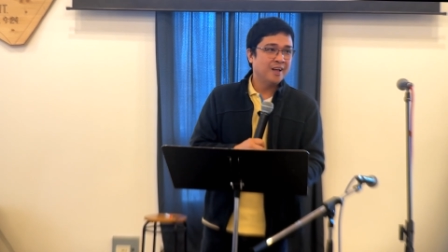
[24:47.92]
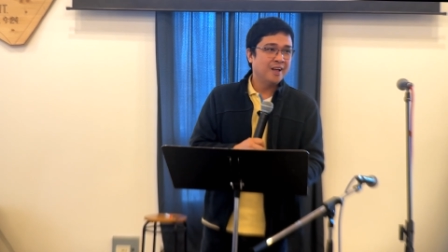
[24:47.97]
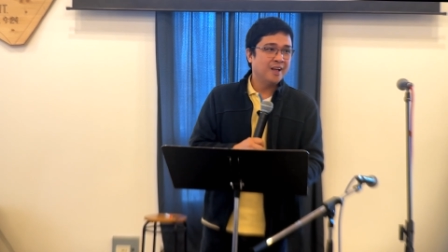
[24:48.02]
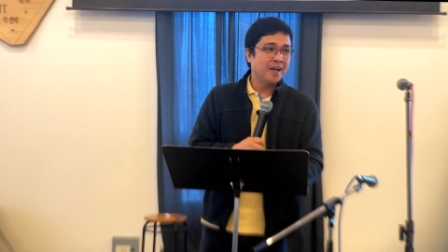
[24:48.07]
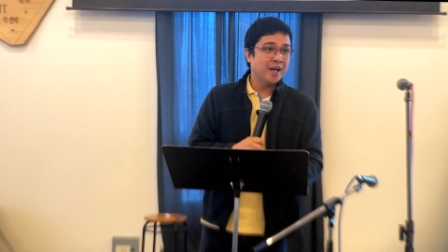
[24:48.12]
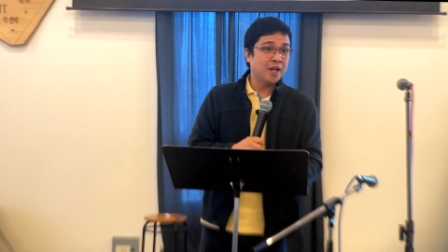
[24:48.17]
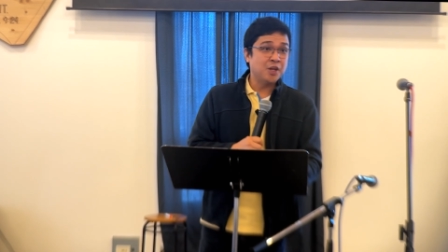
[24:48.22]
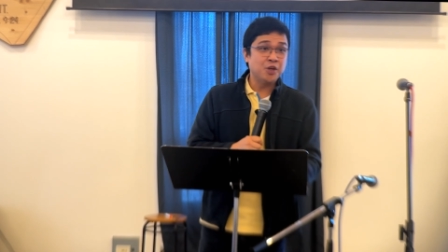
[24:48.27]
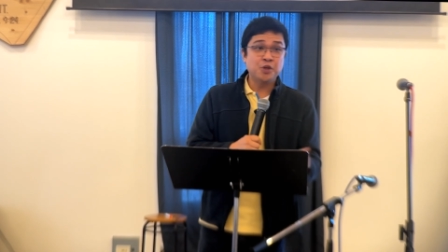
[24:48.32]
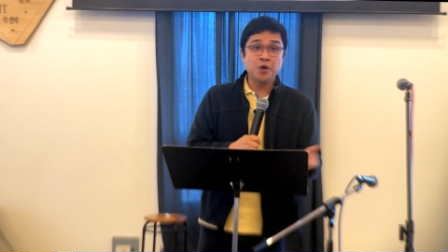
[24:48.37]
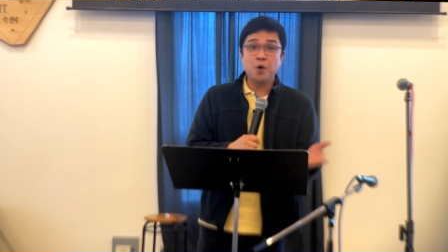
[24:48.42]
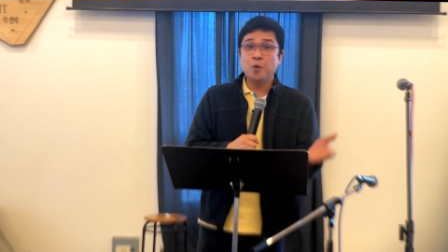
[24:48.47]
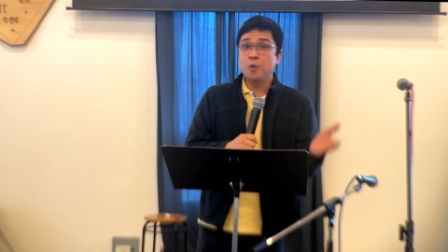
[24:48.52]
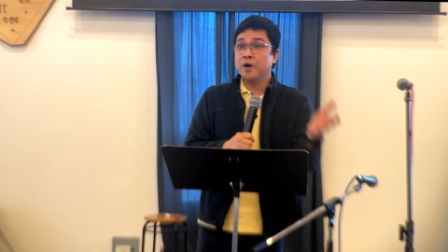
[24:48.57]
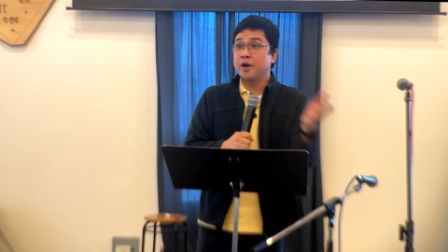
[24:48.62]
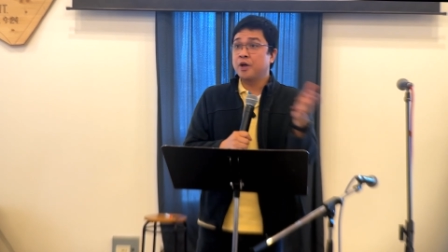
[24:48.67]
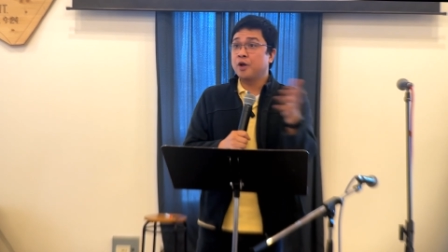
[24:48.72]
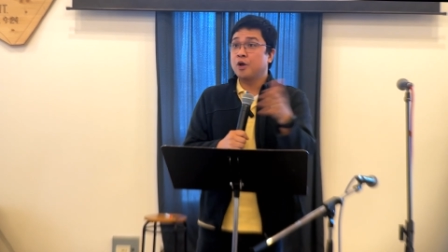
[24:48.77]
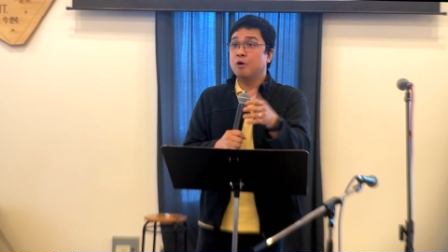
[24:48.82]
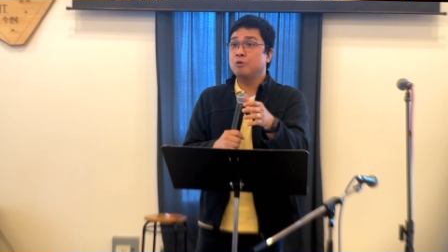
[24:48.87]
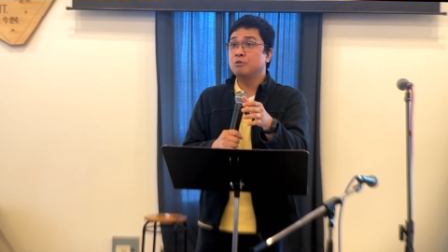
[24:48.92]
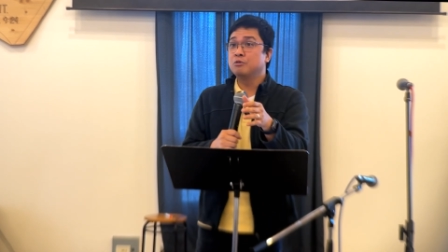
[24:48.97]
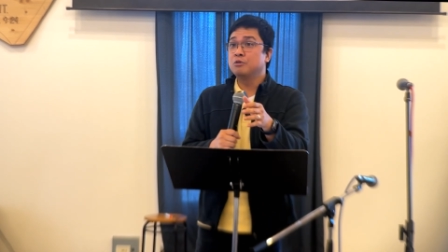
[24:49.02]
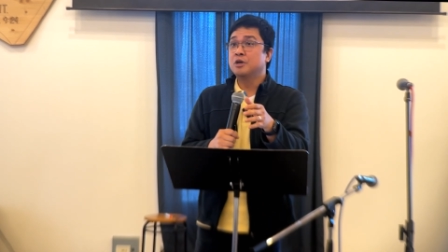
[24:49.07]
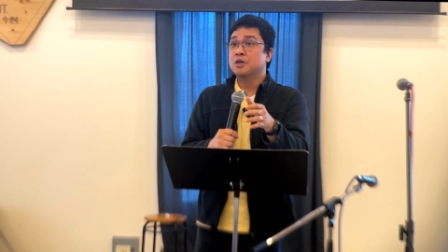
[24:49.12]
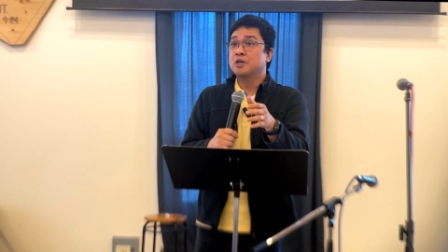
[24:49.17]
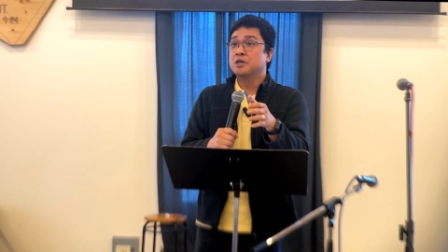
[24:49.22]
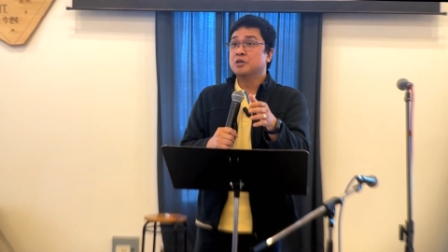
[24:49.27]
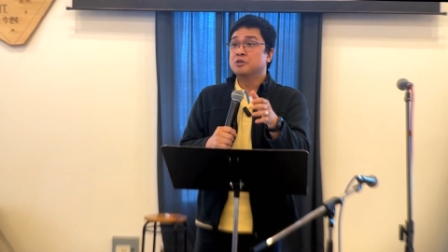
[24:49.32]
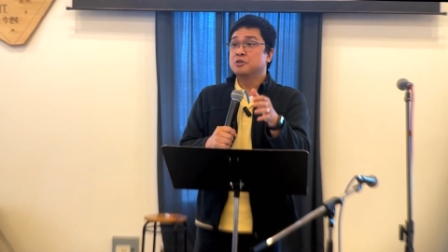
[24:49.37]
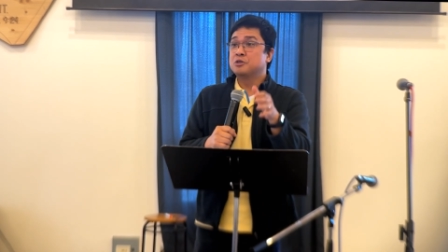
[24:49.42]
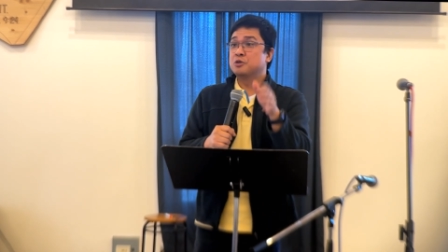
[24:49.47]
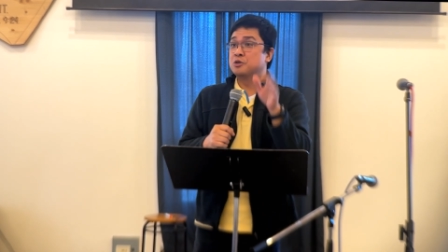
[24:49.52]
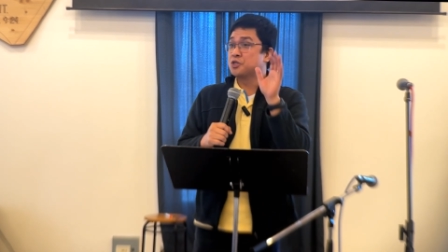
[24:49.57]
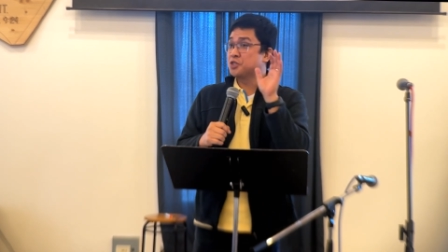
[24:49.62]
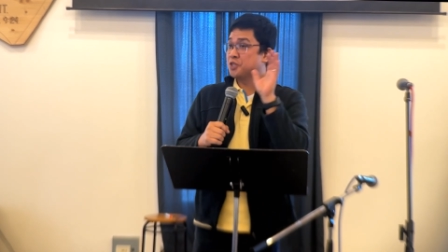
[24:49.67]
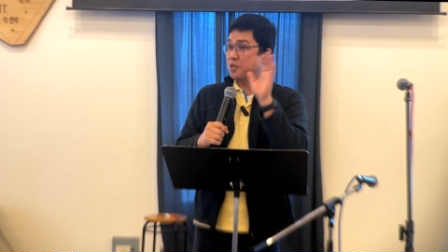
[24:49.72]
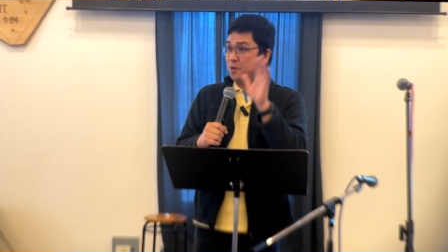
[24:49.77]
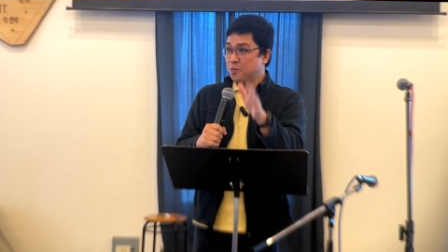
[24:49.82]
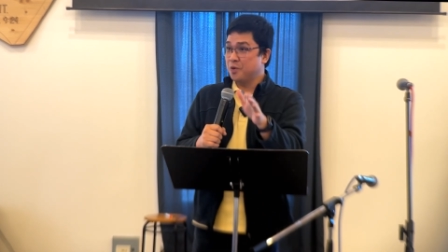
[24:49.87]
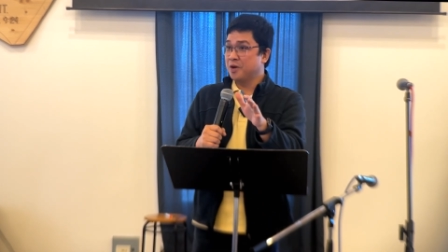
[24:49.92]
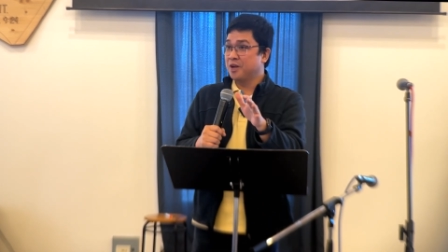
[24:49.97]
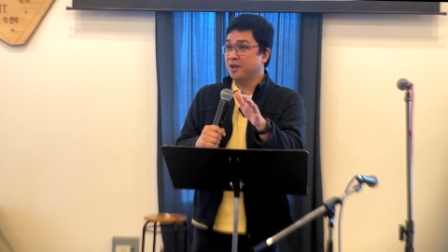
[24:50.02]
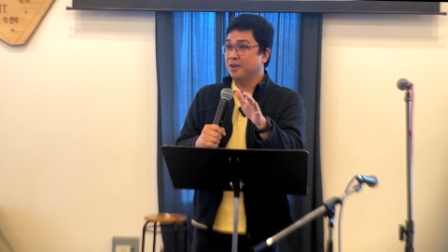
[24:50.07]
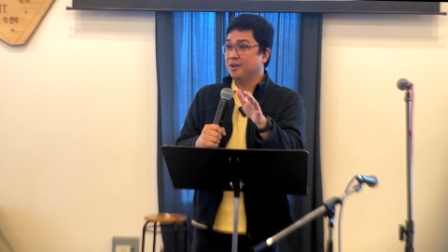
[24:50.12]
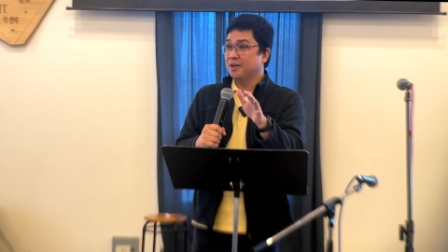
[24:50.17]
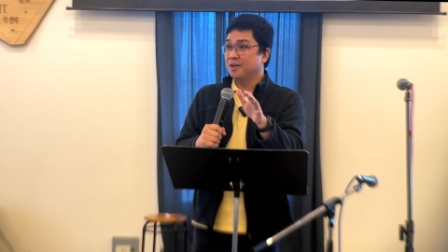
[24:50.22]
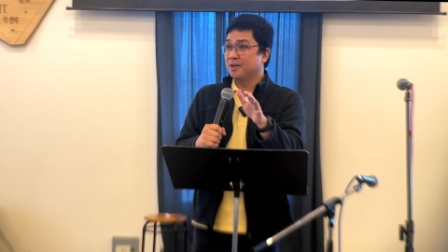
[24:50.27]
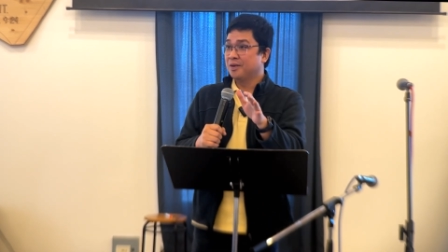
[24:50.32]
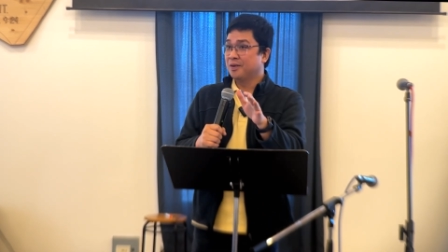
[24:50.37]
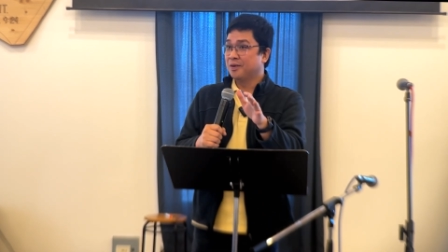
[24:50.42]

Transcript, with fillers: And you don't want to go to someone